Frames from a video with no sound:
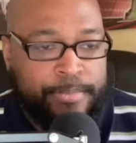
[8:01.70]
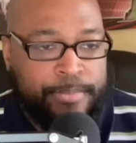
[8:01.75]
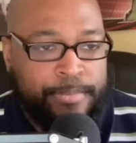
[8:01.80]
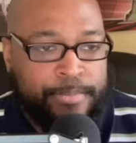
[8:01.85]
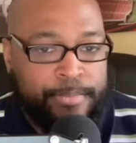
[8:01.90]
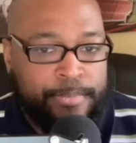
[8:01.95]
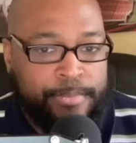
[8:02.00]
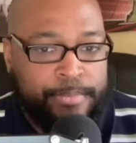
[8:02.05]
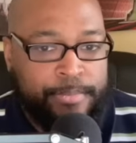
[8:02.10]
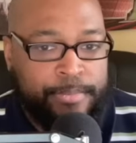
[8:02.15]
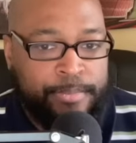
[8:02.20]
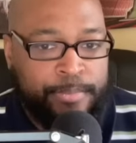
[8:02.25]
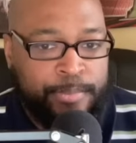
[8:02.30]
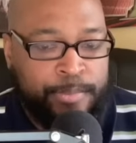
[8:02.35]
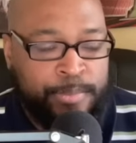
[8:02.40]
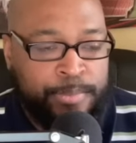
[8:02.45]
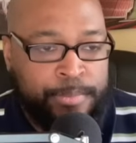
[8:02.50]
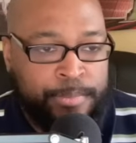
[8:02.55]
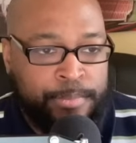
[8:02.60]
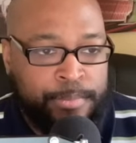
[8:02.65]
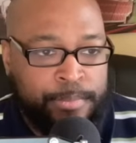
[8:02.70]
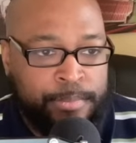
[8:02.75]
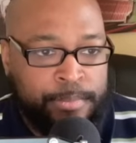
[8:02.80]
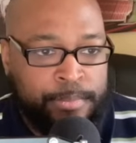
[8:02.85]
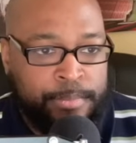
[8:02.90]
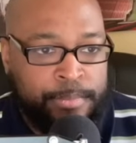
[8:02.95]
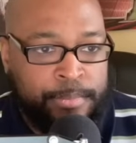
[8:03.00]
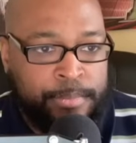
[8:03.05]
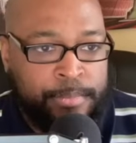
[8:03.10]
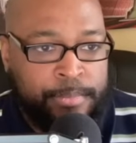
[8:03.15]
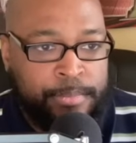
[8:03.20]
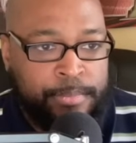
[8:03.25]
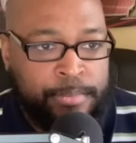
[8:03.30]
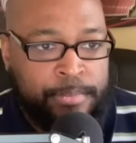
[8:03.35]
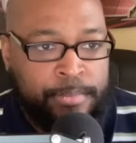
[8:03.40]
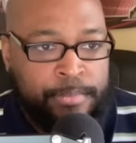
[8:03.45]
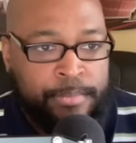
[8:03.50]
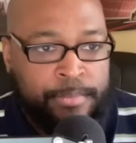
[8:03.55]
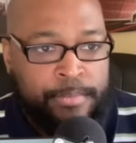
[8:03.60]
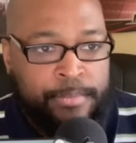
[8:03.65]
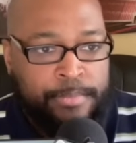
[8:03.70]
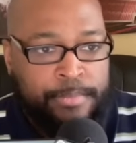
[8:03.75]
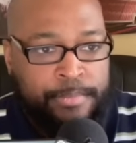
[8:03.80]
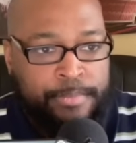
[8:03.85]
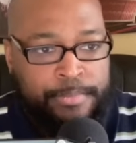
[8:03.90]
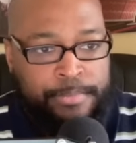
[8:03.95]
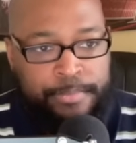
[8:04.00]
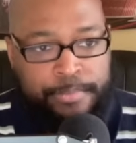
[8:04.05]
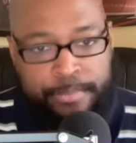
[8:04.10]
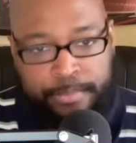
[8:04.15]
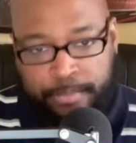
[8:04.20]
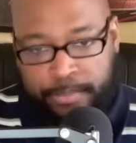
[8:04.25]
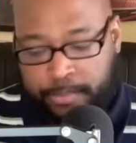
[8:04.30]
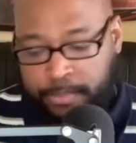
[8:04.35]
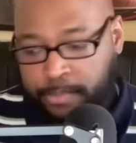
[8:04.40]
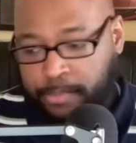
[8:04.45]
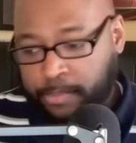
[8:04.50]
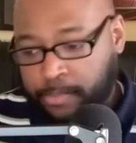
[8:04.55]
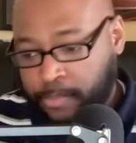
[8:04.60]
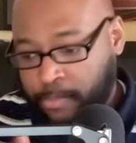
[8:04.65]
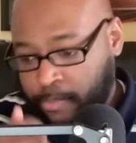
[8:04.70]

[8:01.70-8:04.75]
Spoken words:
The person shown says nothing.